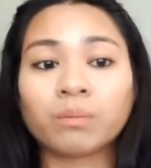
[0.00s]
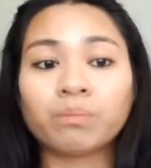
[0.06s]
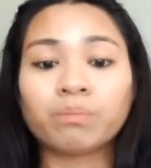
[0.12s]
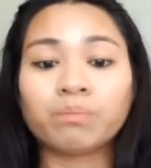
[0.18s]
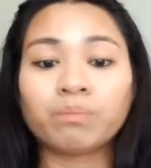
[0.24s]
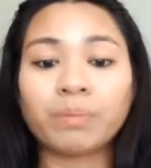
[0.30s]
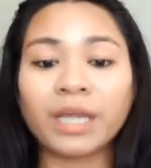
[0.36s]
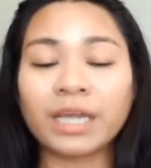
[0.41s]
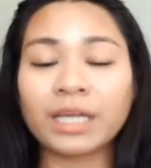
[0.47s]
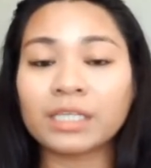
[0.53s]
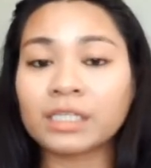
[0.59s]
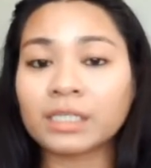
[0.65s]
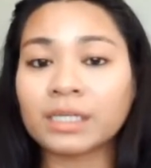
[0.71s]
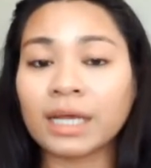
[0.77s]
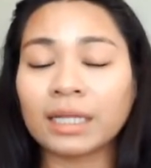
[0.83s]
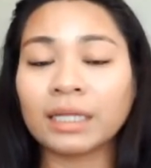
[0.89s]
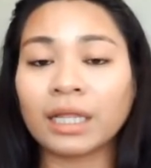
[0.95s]

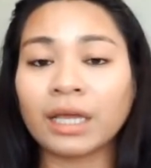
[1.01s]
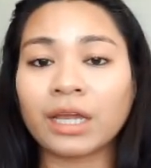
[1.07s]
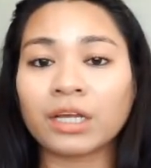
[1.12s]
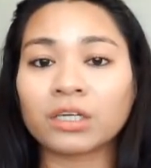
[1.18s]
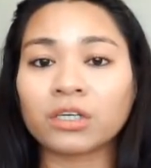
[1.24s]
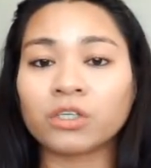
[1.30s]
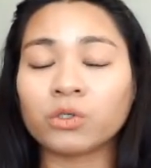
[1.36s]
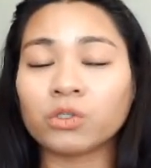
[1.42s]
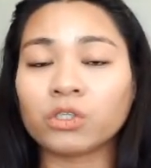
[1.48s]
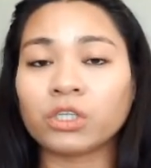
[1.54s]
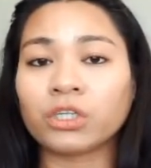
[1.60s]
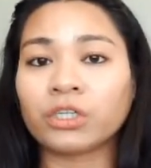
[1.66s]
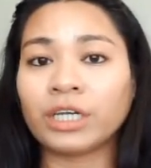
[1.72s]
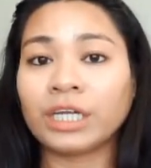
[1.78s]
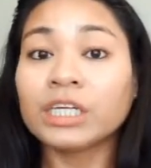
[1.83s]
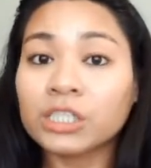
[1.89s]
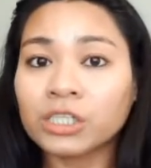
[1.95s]
paste that link using
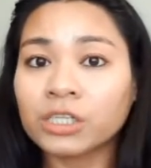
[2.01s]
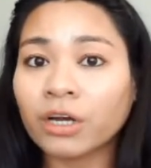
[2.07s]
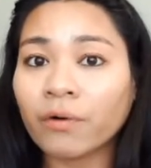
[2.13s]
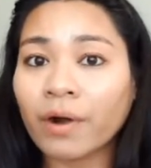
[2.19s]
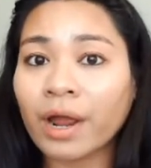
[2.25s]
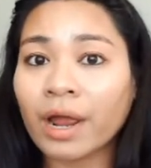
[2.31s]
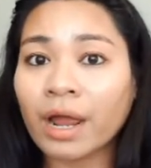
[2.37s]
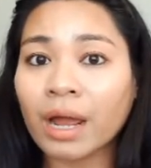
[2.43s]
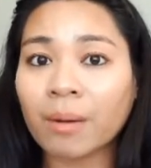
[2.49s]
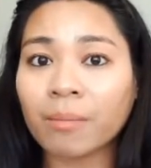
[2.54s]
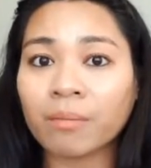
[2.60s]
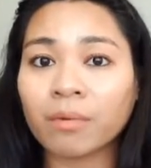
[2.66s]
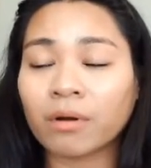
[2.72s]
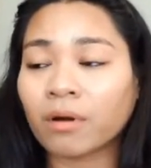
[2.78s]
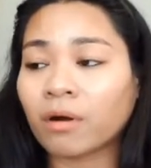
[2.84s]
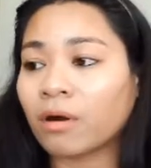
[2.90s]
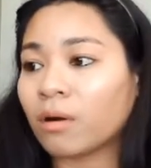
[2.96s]
your
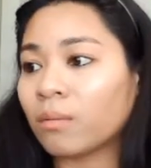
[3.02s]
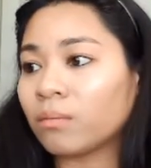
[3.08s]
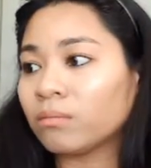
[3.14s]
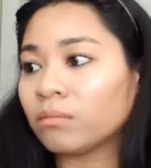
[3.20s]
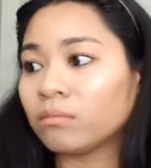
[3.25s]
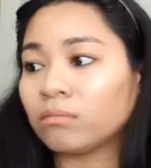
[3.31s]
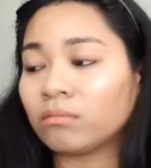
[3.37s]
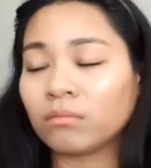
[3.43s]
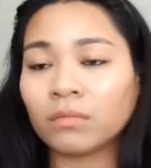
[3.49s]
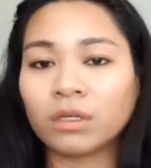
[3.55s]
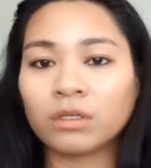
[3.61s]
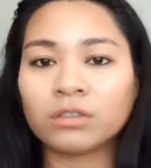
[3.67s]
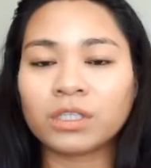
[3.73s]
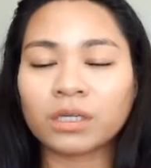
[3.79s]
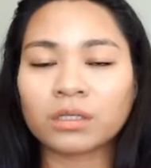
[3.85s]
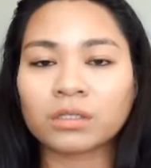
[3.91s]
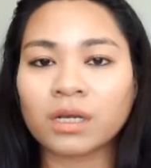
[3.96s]
Instagram,
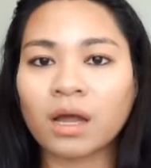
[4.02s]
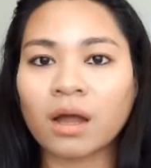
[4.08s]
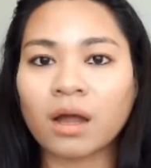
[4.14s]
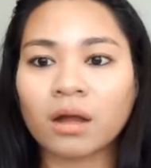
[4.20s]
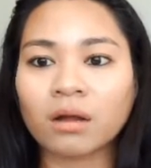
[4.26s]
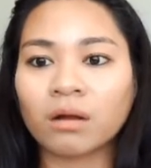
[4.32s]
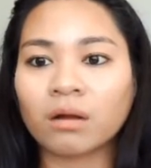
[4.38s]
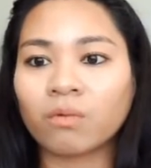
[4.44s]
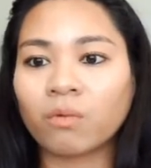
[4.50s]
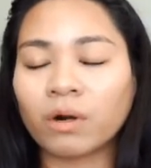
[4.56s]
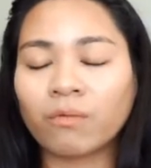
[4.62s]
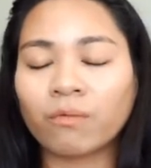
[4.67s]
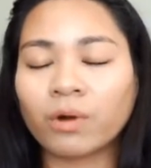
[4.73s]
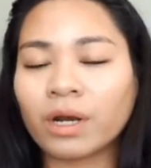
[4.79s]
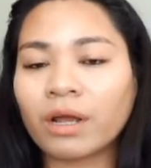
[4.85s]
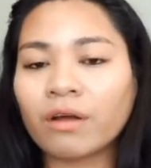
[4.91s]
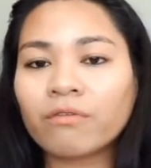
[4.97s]
TikTok,
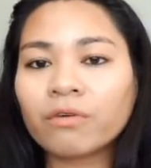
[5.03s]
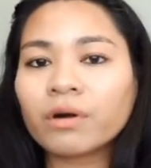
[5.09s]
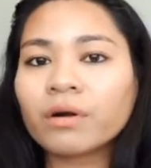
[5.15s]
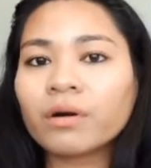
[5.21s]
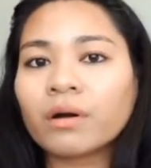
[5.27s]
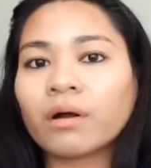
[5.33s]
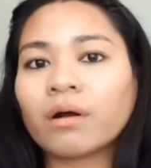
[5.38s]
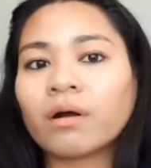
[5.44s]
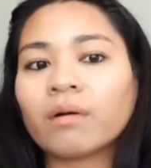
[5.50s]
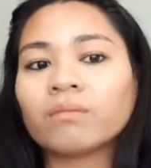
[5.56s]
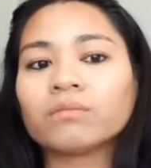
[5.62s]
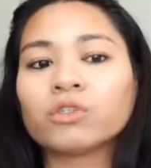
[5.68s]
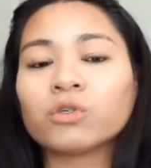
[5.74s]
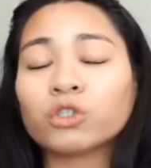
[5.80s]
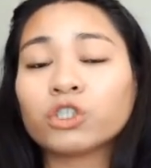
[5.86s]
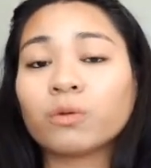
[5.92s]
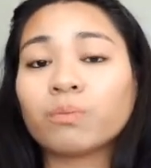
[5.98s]
whatever
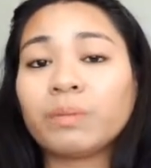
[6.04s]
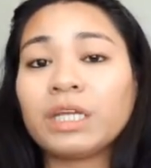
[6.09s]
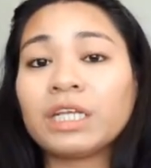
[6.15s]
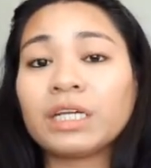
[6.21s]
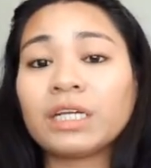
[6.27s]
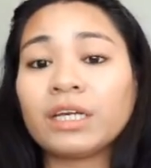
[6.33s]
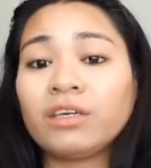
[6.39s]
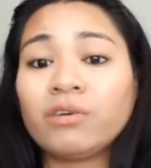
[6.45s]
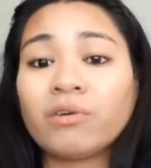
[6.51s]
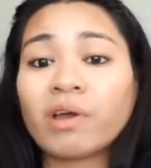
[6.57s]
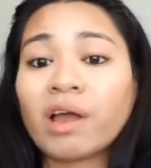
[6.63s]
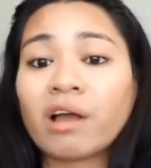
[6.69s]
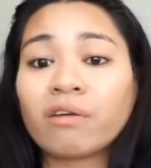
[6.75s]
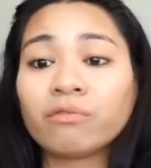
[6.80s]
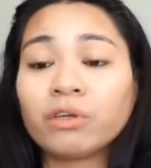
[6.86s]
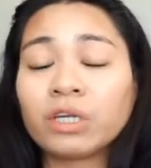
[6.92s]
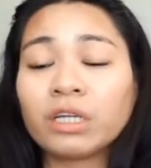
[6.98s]
social media that you
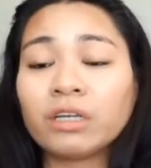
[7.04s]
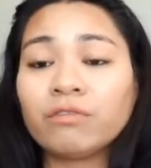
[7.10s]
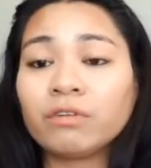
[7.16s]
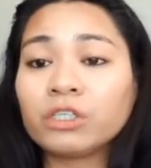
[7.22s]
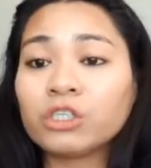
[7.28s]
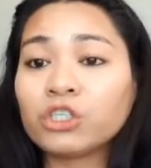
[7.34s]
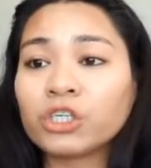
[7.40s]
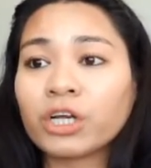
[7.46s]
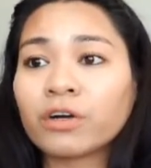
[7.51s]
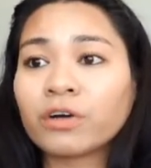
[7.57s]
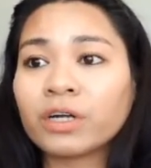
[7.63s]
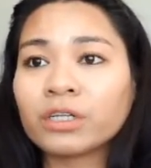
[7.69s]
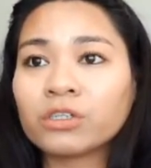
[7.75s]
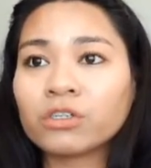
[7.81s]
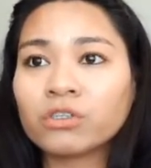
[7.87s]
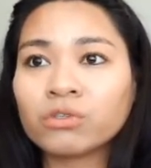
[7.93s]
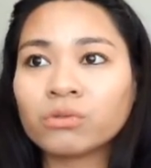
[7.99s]
have. You can even share
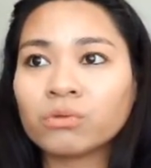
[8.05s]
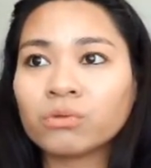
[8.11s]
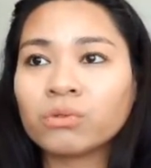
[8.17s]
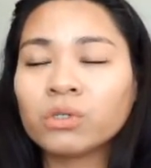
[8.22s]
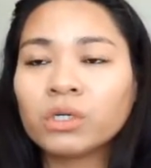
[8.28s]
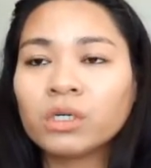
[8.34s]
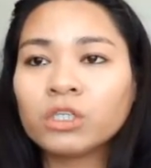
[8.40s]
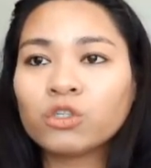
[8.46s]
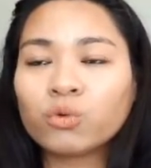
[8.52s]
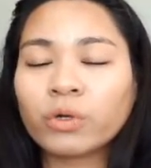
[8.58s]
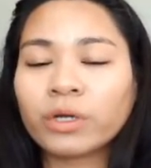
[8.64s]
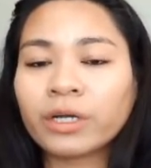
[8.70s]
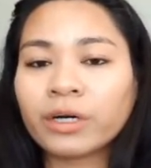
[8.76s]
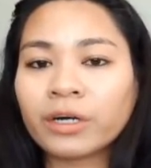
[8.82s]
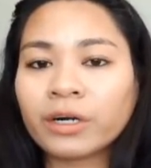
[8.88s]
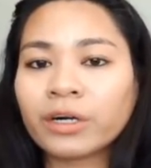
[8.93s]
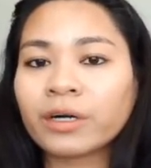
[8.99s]
it to
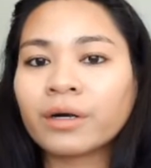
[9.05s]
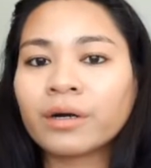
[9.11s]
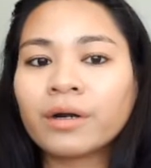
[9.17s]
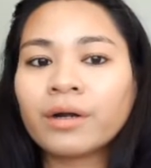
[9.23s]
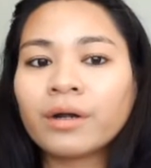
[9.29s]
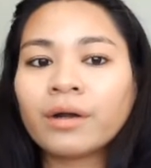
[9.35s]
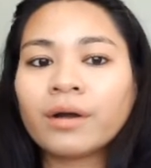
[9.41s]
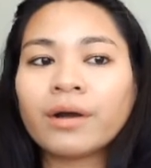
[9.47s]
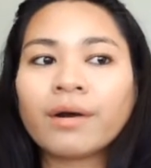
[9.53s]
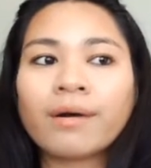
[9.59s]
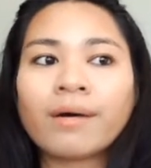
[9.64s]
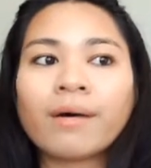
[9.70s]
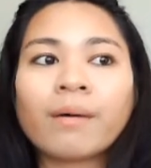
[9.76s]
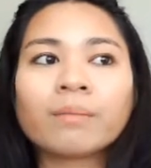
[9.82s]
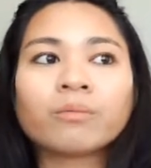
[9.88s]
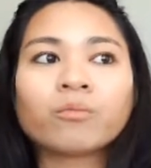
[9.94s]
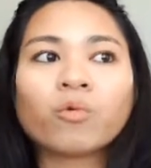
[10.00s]
Twitter.
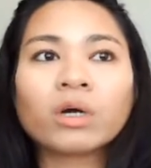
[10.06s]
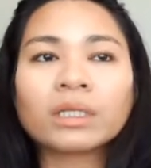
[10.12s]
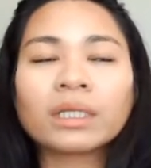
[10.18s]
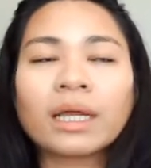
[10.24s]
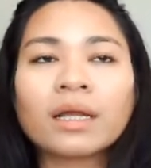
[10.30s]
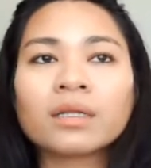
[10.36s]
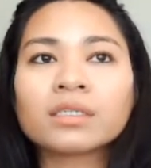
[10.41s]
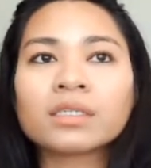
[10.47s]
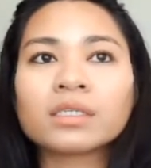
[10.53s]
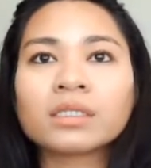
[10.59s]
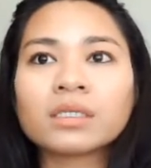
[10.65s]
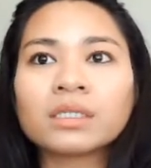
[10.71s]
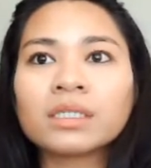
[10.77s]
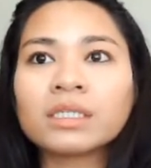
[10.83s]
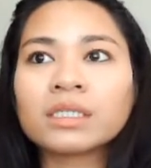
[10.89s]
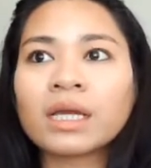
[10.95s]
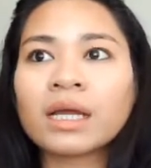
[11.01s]
What
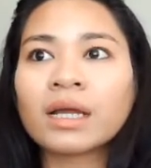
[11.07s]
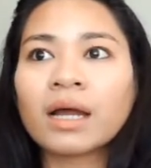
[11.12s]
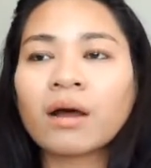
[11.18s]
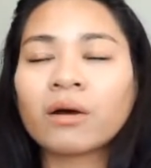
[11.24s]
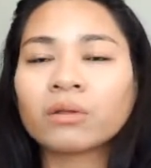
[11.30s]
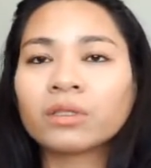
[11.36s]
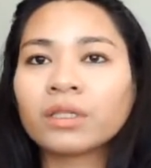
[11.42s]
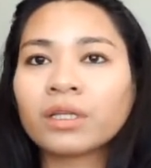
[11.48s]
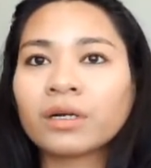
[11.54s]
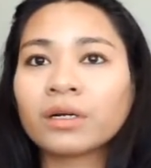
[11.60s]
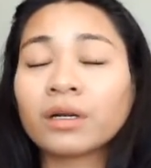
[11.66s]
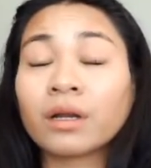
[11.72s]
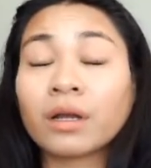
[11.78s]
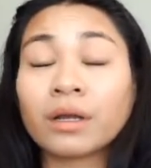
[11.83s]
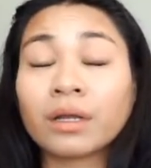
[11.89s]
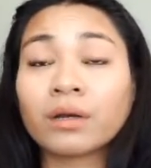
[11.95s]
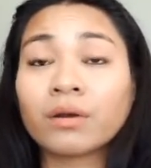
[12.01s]
else is out there?
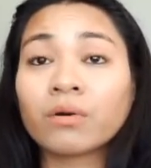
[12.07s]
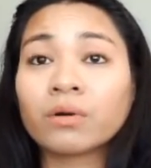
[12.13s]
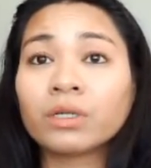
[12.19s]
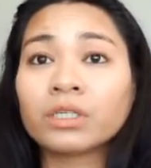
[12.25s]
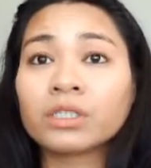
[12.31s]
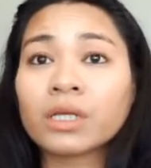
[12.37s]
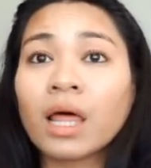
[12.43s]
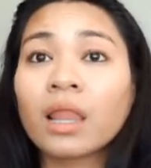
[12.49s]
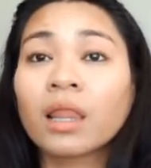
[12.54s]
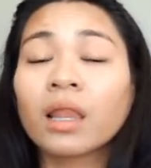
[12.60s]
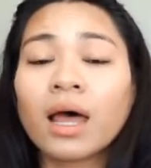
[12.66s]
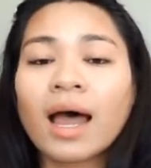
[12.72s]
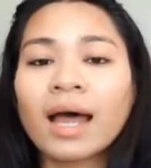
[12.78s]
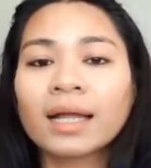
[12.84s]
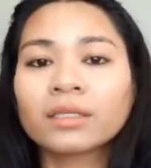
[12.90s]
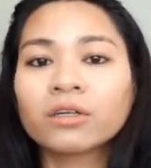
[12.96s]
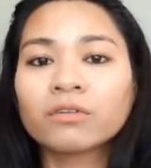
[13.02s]
And I know there's a
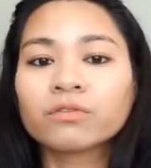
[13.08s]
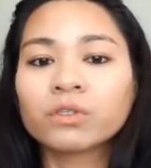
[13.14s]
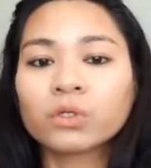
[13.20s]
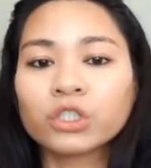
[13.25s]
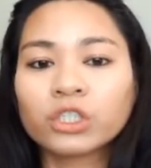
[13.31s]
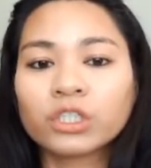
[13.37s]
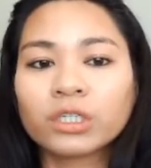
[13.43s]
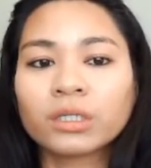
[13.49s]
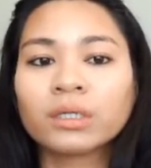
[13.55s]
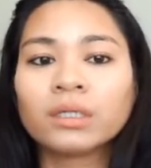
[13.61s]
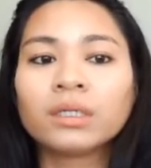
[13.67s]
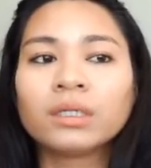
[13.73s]
lot of social